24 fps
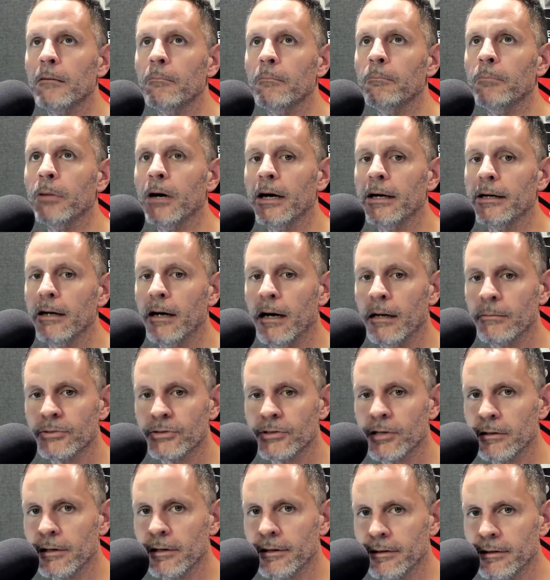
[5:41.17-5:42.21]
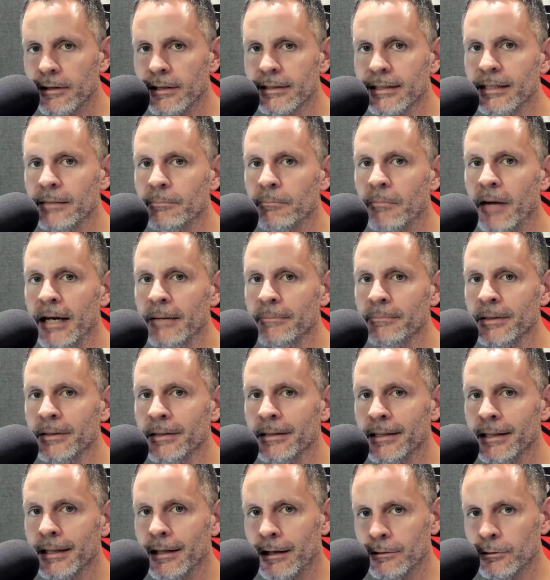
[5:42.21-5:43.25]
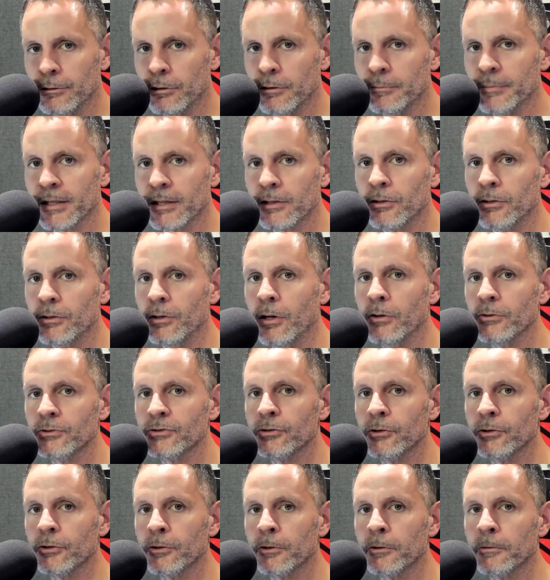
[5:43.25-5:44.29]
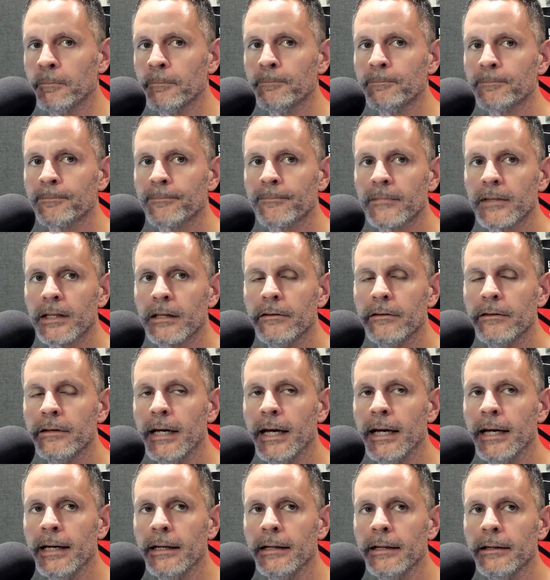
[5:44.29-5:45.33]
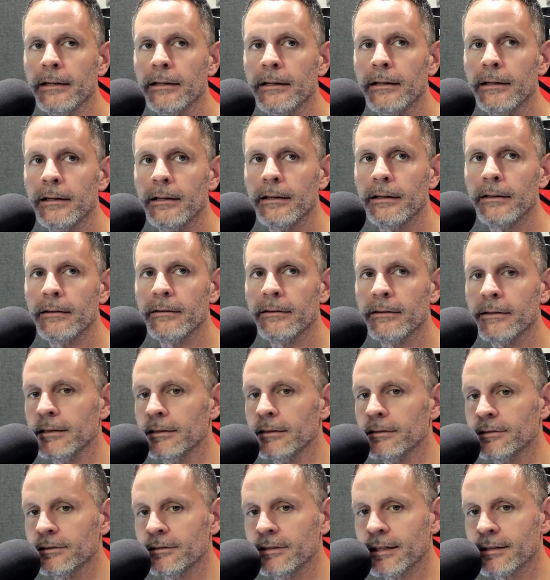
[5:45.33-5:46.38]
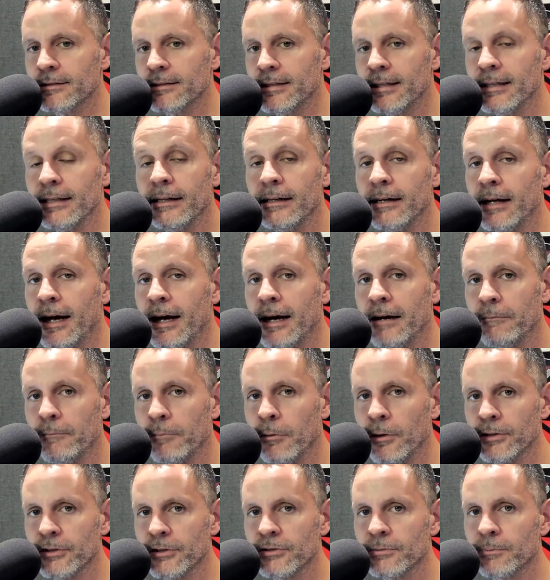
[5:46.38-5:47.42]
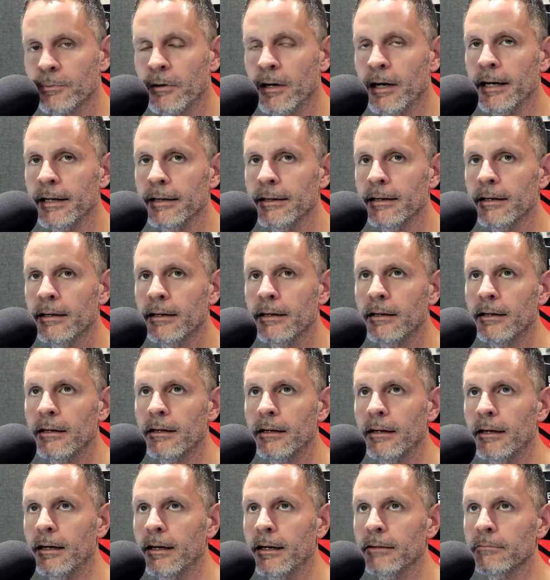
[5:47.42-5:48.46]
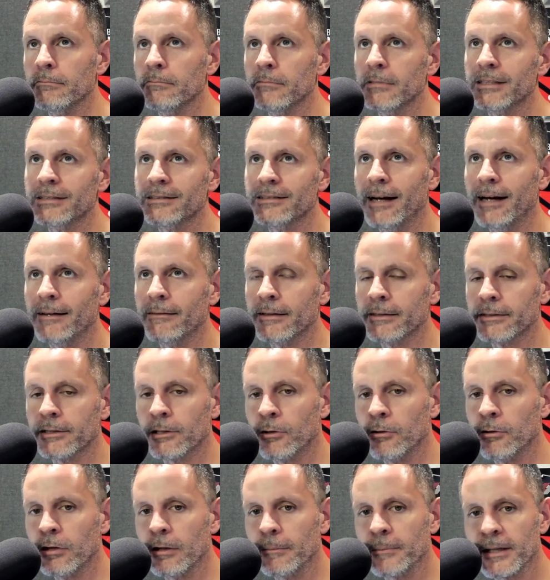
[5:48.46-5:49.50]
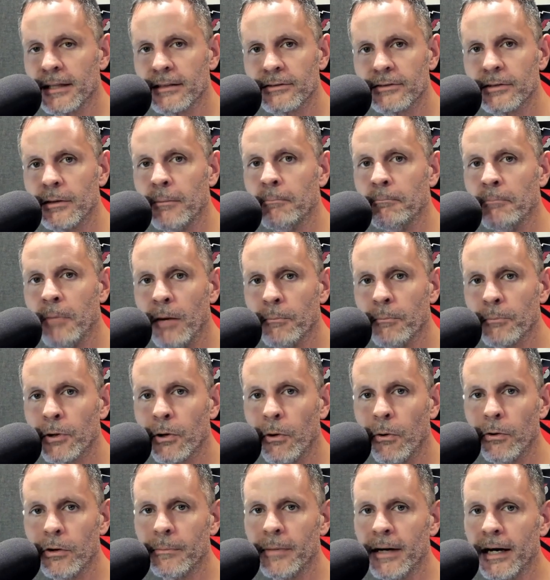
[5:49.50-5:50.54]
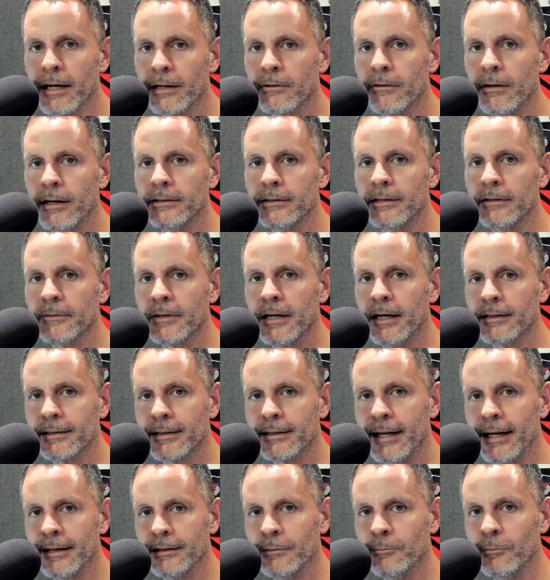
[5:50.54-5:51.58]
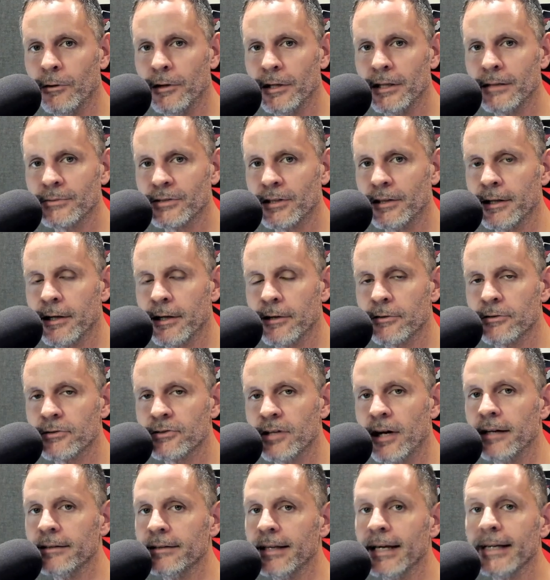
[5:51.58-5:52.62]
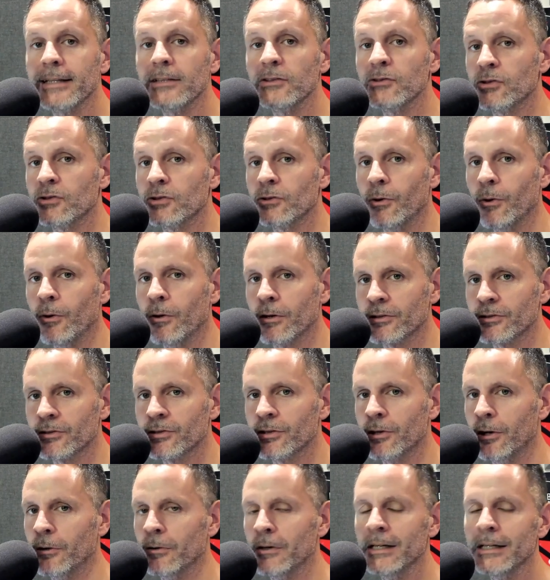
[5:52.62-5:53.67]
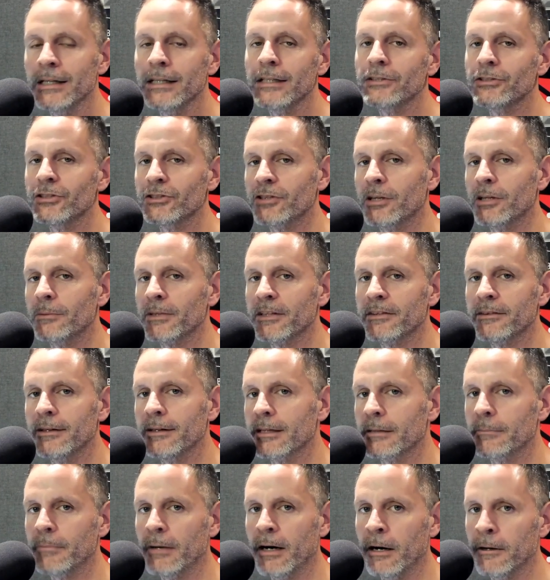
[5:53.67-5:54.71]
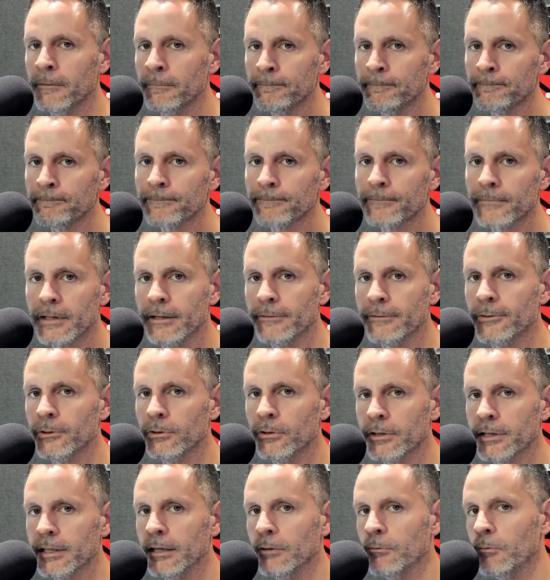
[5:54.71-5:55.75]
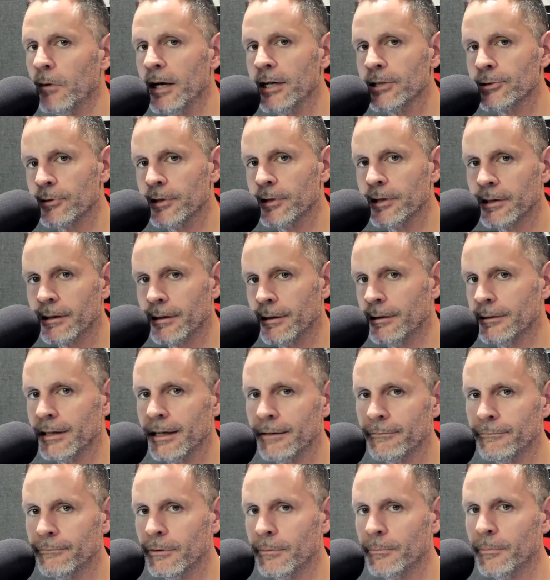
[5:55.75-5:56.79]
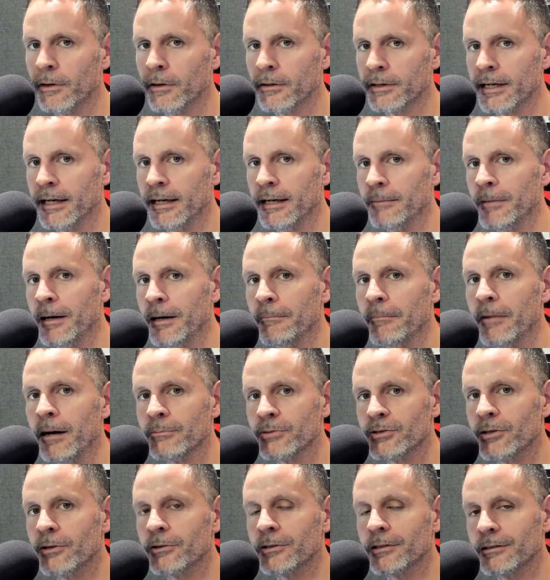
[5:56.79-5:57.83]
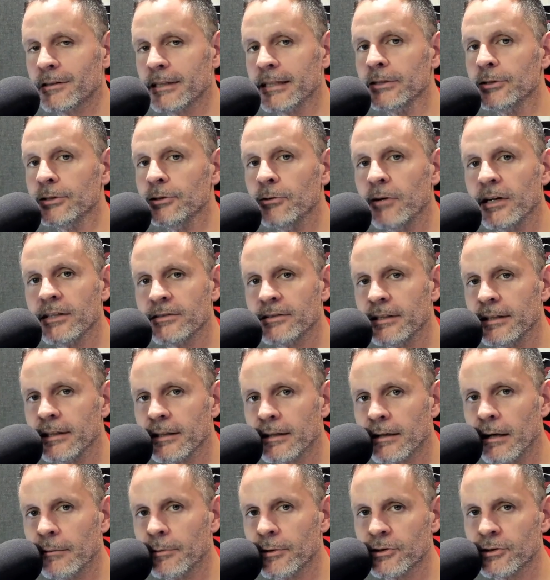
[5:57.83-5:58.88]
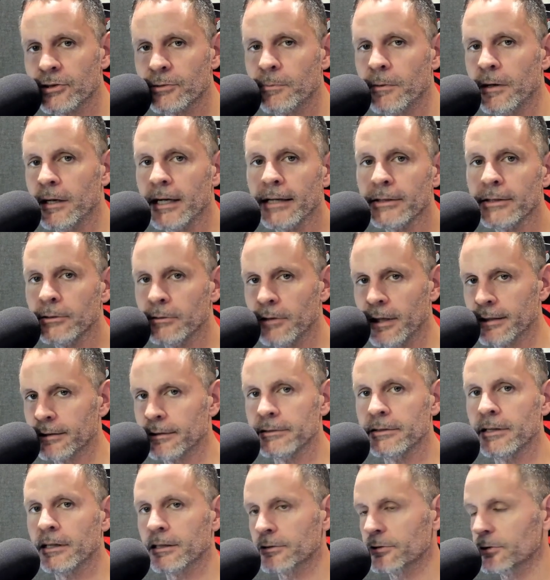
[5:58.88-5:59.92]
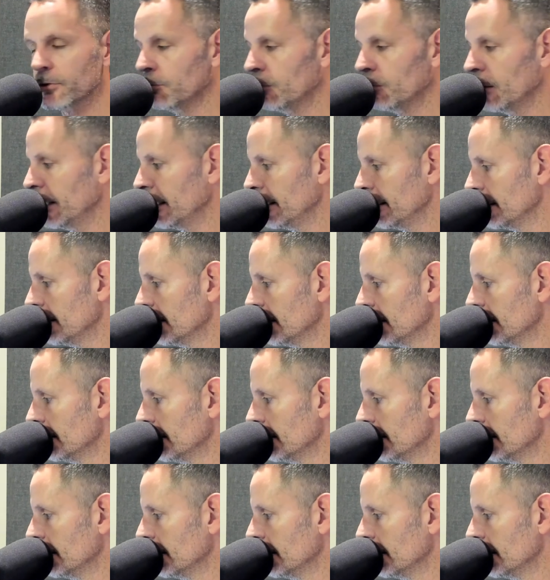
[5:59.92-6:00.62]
But I'm starting to think that it might be a little bit closer than the 16.5 point spread. And it's not like they're going up against some bum quarterback, right? They've got Caleb Williams on the other side. They can score. So just something to think about if you're looking at wagering on that football game. I'm starting to lean USC to cover the spread. I do like the Ducks to win.